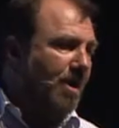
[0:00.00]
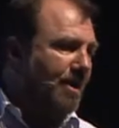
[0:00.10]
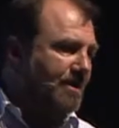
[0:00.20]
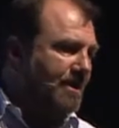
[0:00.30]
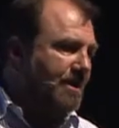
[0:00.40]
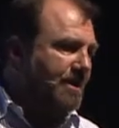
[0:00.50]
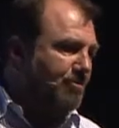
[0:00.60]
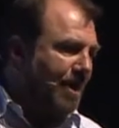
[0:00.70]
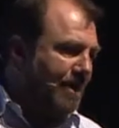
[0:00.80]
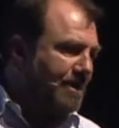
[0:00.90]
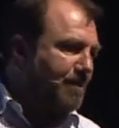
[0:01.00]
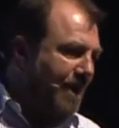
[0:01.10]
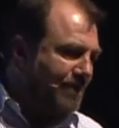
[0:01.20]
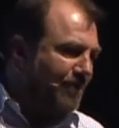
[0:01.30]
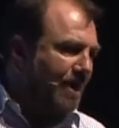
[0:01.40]
aren't regular
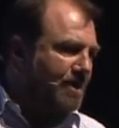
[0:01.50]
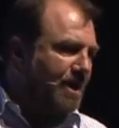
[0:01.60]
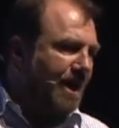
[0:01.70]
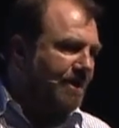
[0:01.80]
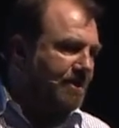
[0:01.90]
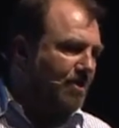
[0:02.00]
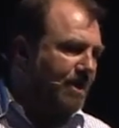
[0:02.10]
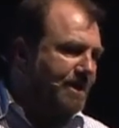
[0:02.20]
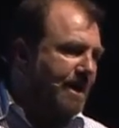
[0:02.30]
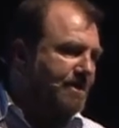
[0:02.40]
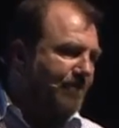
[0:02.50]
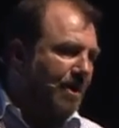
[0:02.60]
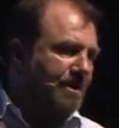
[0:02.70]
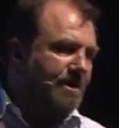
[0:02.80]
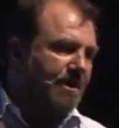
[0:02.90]
space flights yet, there's only test
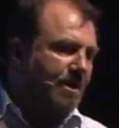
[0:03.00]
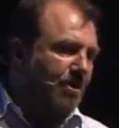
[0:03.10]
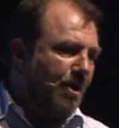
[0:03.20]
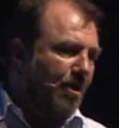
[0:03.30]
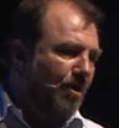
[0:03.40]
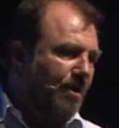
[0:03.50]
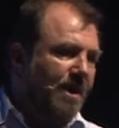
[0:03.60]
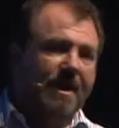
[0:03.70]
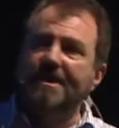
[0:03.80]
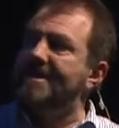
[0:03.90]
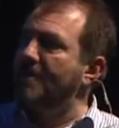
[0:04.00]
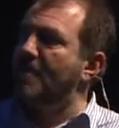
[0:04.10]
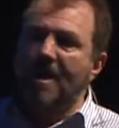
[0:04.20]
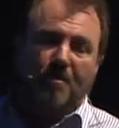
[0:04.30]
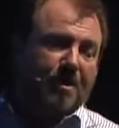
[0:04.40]
flights going on, it's still
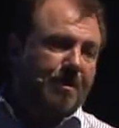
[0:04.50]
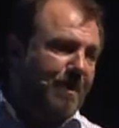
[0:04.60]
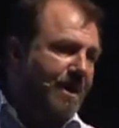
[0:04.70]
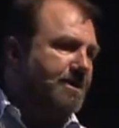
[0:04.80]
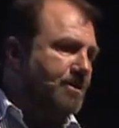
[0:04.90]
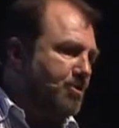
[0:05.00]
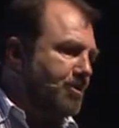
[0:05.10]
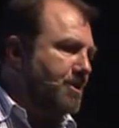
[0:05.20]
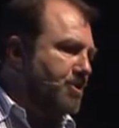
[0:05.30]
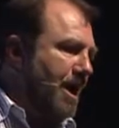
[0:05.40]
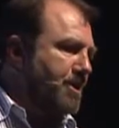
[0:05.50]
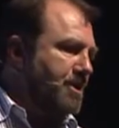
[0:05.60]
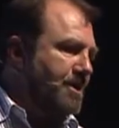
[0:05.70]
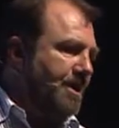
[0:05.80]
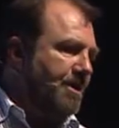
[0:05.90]
become one of the biggest tourist
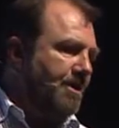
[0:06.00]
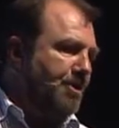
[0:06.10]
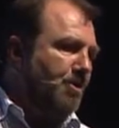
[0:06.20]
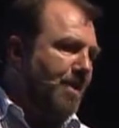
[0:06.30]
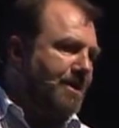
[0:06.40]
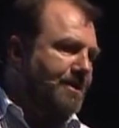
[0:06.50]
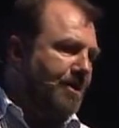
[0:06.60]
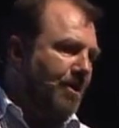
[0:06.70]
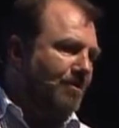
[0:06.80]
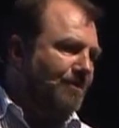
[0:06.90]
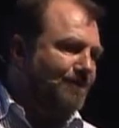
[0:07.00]
attractions in New Mexico.